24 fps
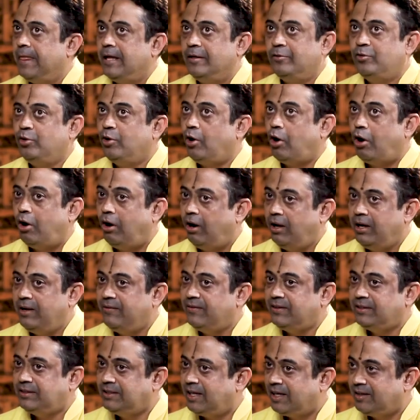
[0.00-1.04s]
So all
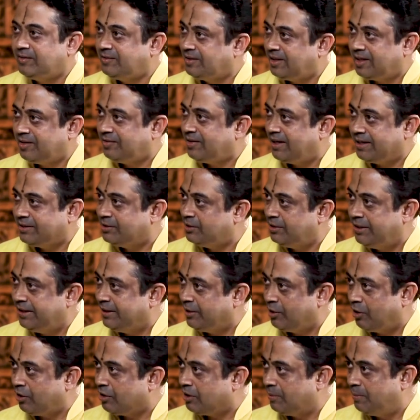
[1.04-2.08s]
our shastras actually
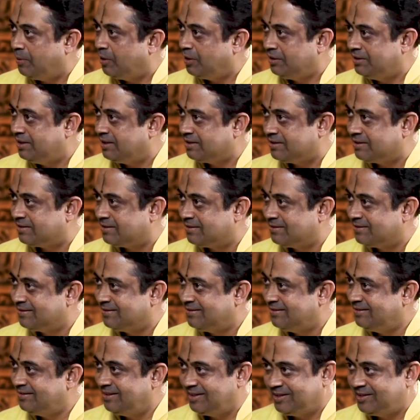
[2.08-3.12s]
talk about this.
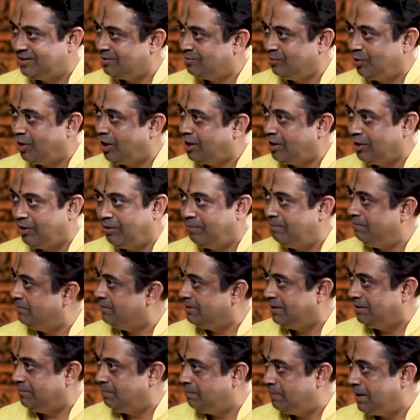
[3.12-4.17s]
This is what
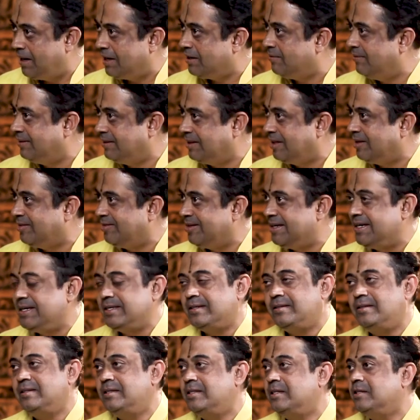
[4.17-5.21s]
the Bhagavata says.
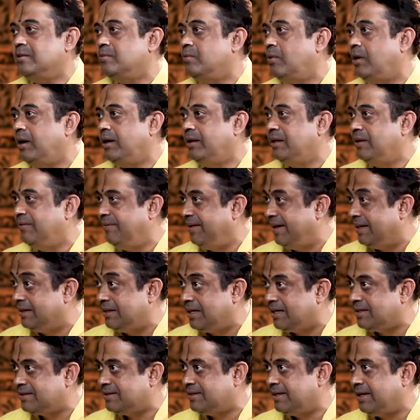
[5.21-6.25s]
This is what the
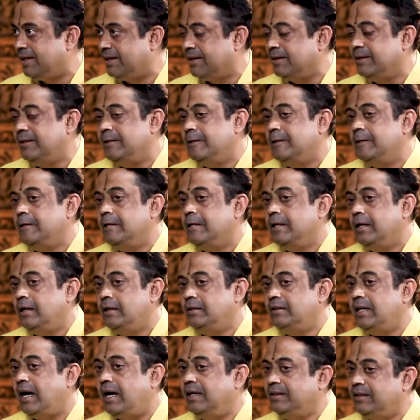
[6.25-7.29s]
Vedas say.
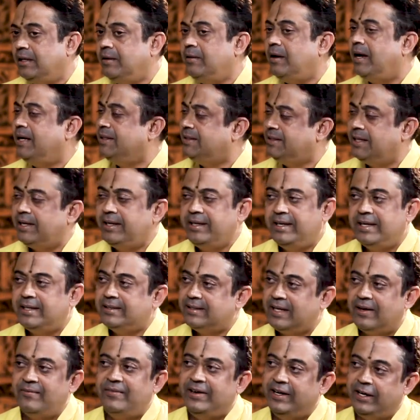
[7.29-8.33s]
The other acharyas
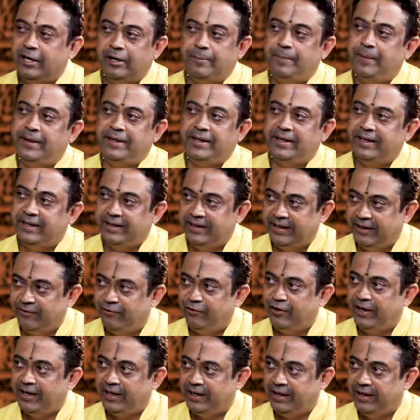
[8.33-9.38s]
have interpreted it
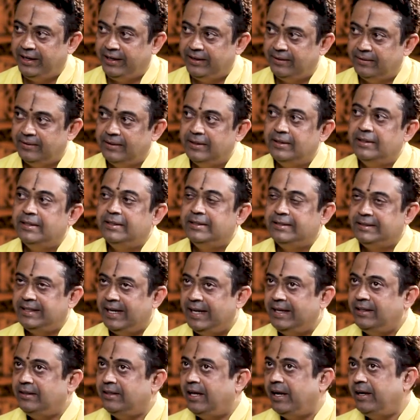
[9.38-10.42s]
differently,
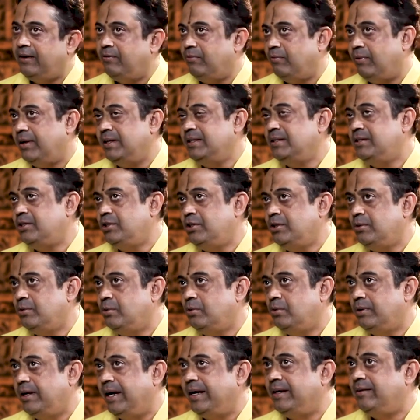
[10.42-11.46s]
saying that once
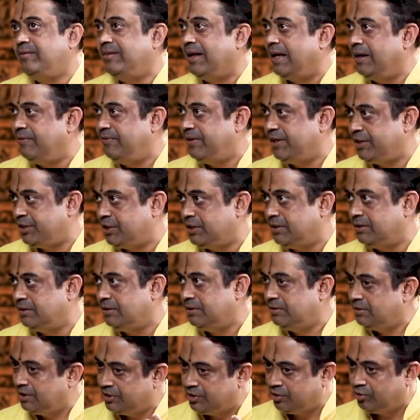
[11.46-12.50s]
you get salvation,
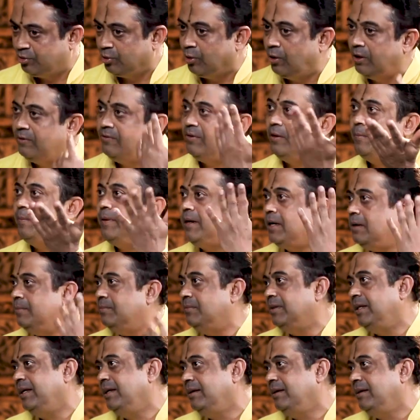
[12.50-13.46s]
the soul will become